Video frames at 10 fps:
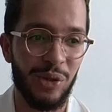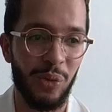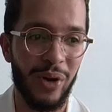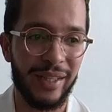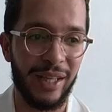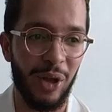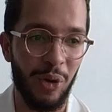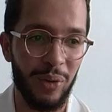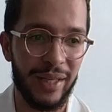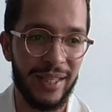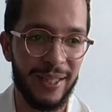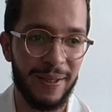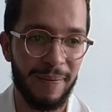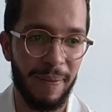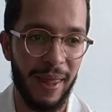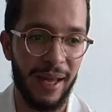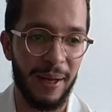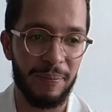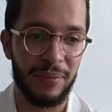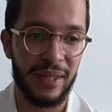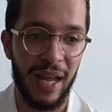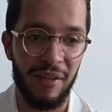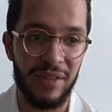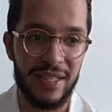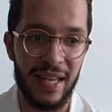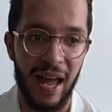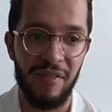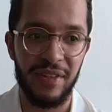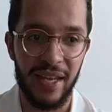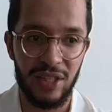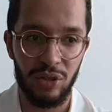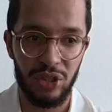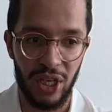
the one and only, they have this aviator